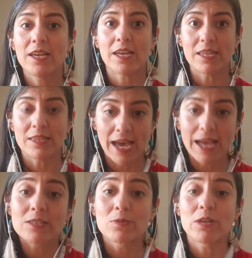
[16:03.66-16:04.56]
And
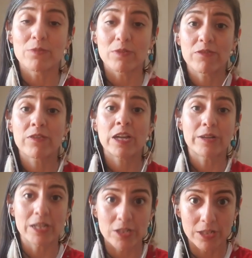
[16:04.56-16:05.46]
that's what I'm
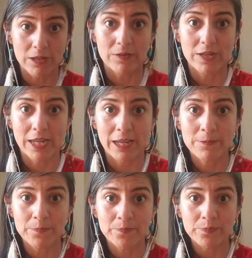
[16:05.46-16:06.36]
referring to,
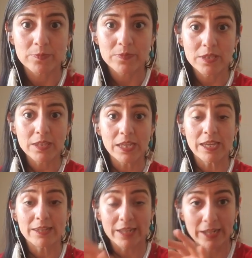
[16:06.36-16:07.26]
okay?
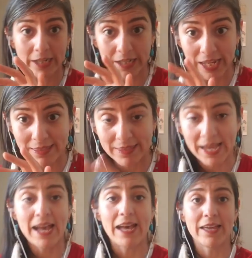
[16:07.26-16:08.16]
And
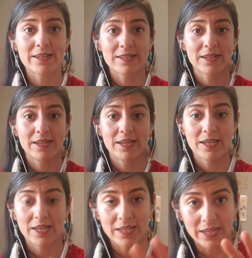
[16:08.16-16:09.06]
that,
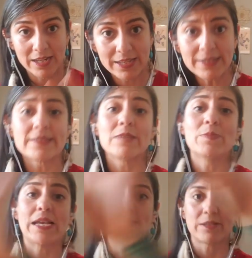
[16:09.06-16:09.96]
it is the
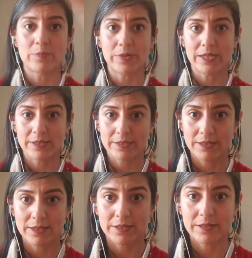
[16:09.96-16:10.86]
masterpiece,
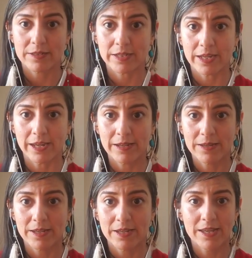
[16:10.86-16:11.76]
okay?
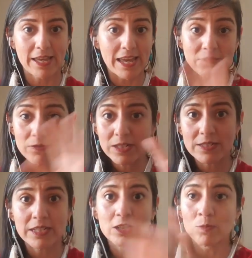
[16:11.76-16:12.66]
Every
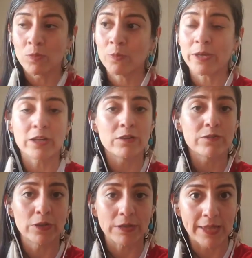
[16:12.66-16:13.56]
single moment of
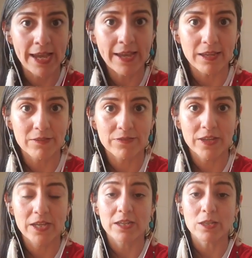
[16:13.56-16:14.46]
your life,
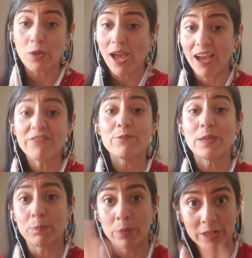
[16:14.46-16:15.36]
you have
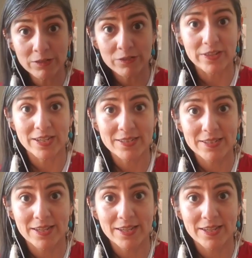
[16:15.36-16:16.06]
been perfect.